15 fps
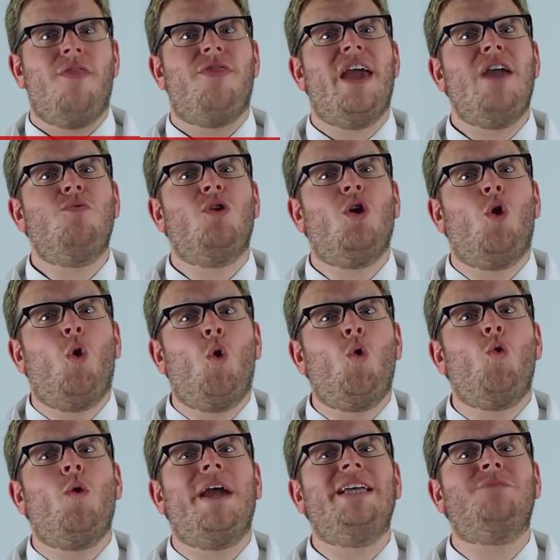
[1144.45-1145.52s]
They will
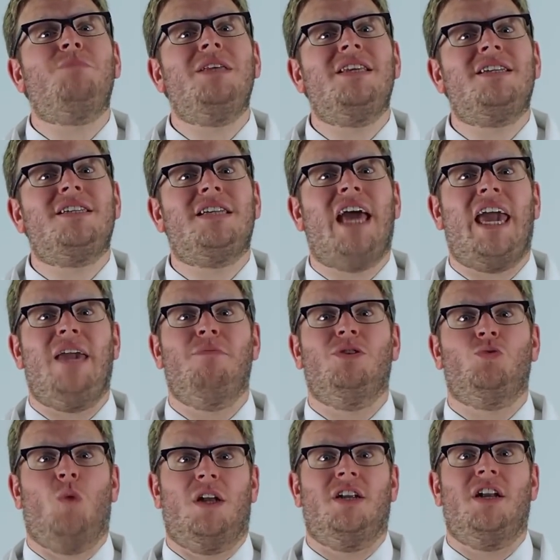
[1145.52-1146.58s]
always be the same
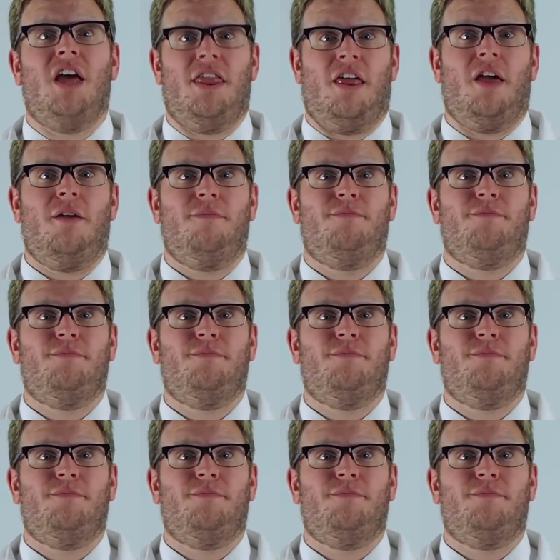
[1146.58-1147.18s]
as one another.